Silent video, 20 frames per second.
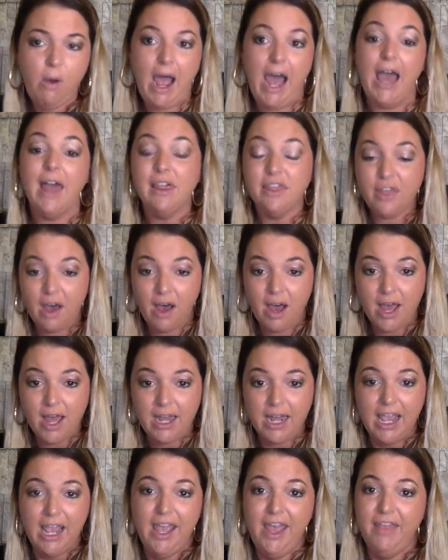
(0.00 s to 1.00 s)
I thought
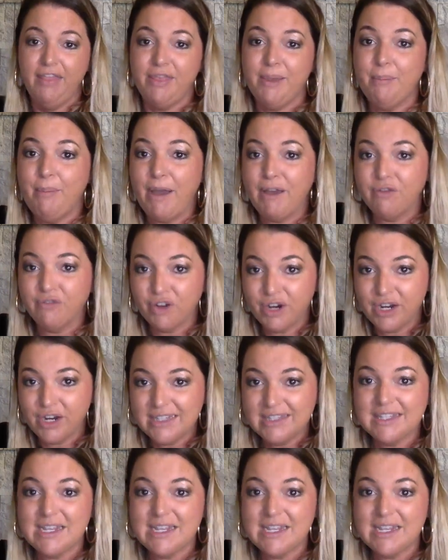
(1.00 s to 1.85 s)
that my friends